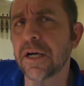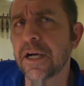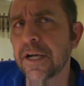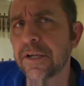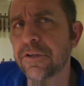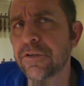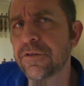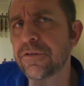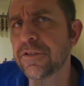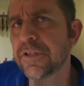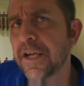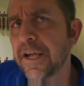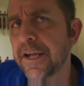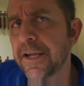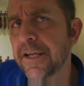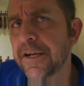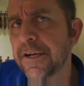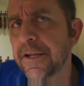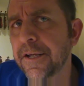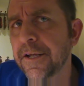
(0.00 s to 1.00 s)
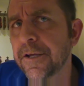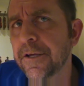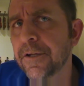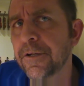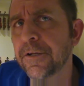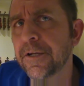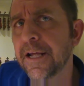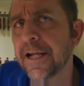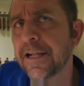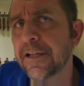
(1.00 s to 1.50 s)
I use a
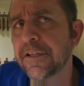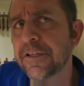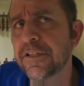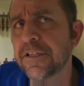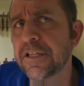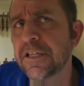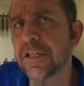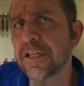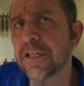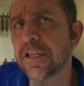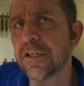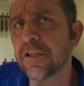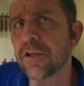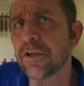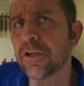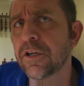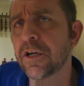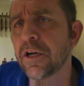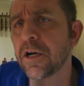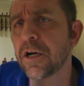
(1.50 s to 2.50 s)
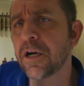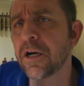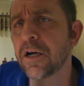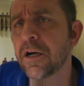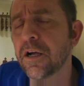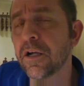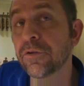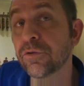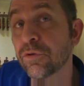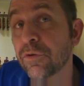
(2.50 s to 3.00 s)
handheld LED
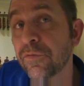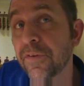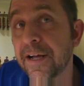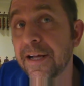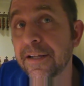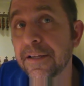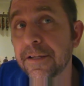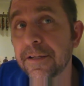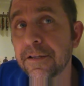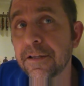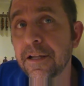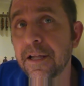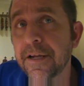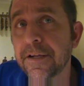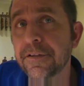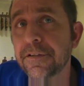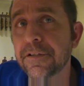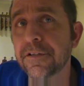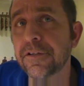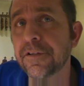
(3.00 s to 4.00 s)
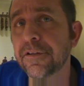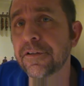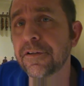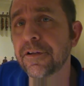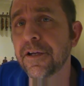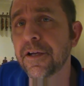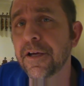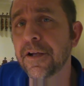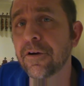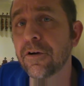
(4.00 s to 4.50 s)
ultraviolet light
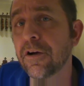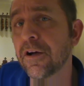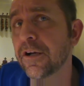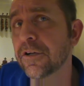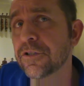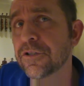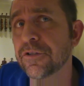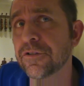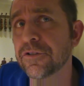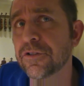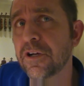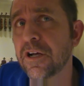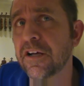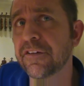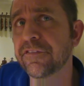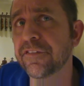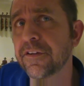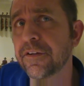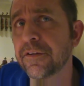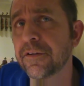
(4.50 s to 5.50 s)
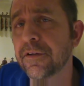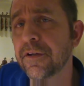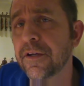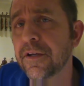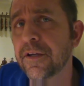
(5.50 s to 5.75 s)
at auctions often.